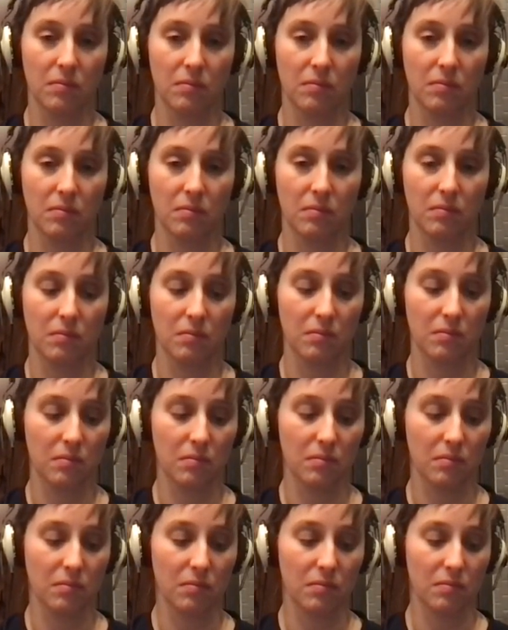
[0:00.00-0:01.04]

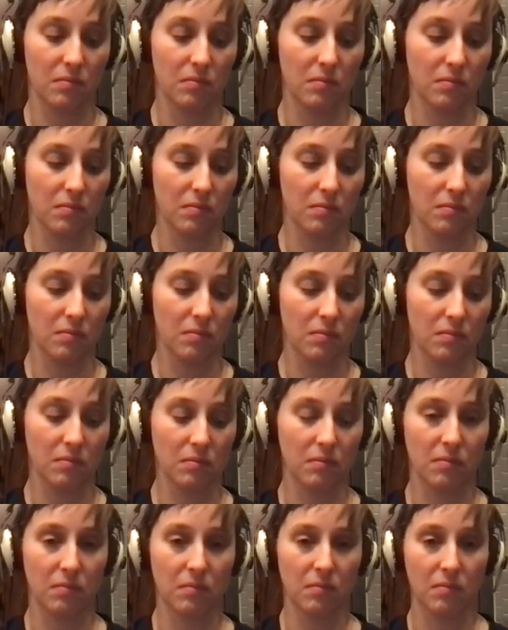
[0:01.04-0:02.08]

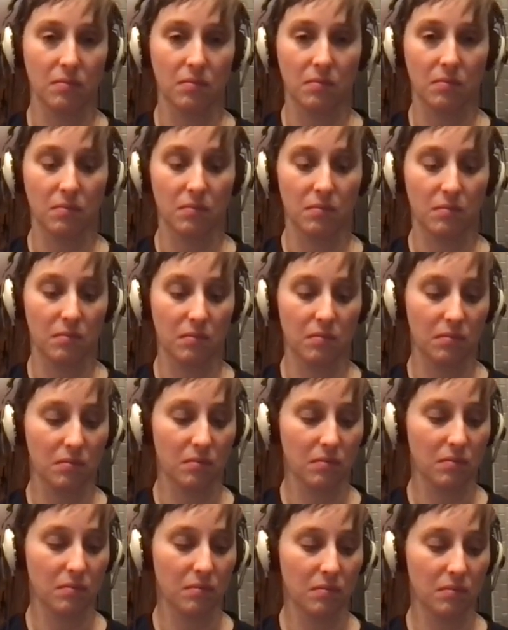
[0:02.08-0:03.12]

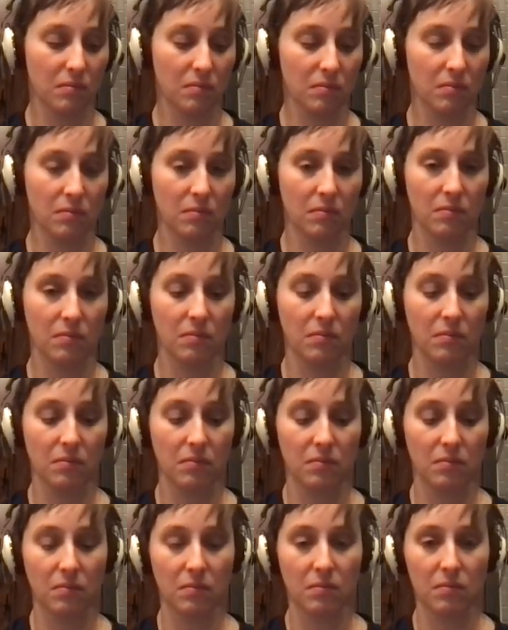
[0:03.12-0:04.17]

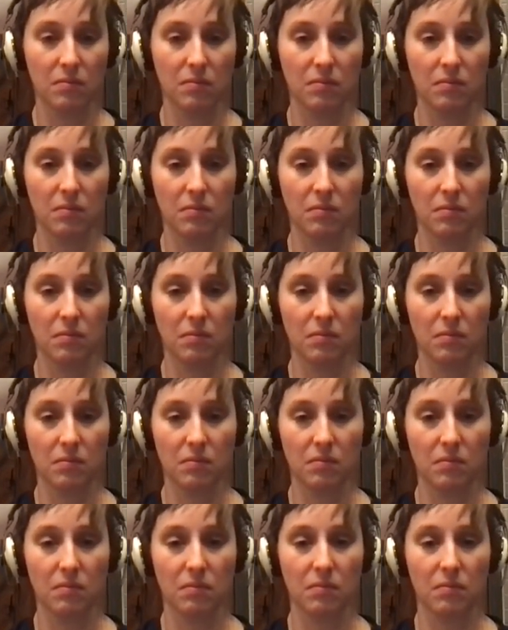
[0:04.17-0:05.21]

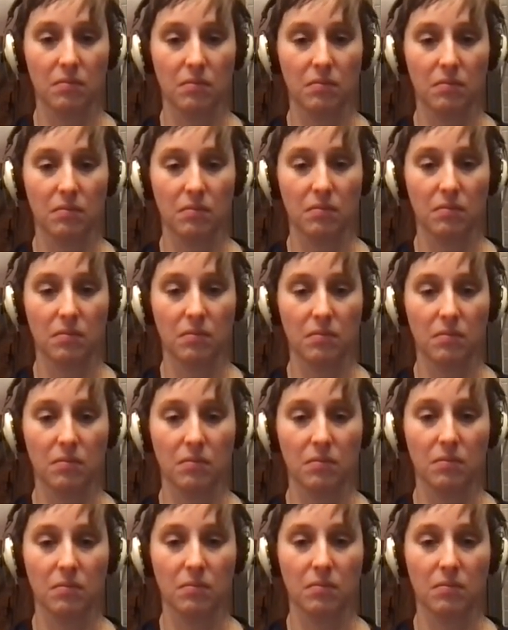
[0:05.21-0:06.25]

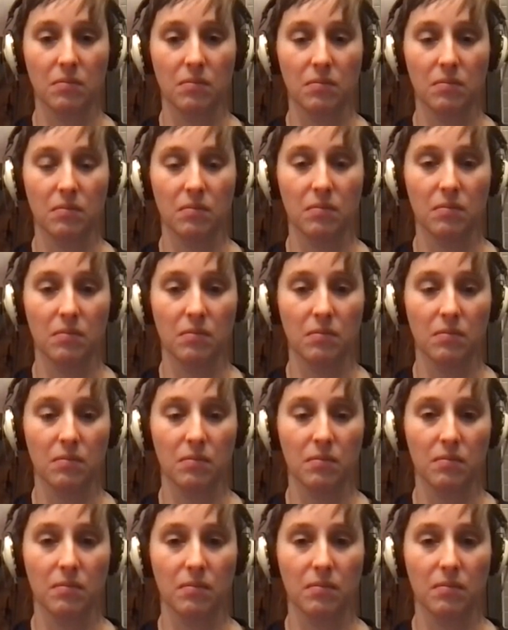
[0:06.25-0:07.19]
This person isn't speaking.